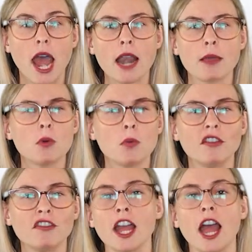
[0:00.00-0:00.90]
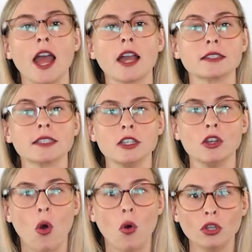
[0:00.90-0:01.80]
Animal welfare acts in
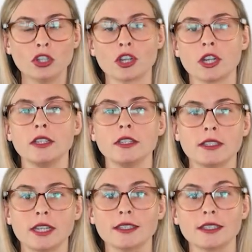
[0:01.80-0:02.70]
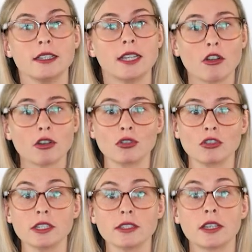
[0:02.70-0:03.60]
all Australian states and
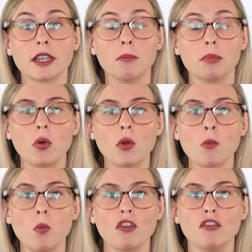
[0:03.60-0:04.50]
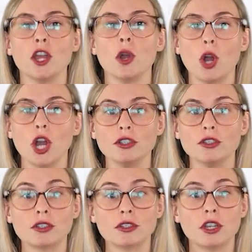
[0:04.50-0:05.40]
territories employ welfare
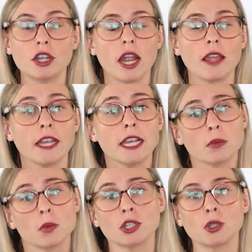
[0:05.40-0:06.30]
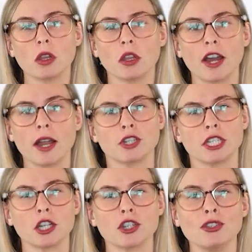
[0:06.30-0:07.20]
words, and these words qualify
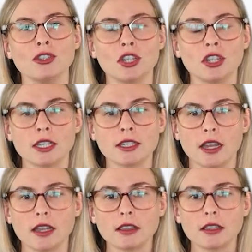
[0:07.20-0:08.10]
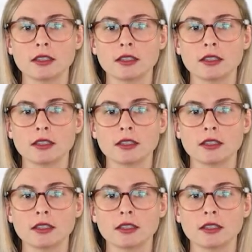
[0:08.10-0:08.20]
protections to the extent that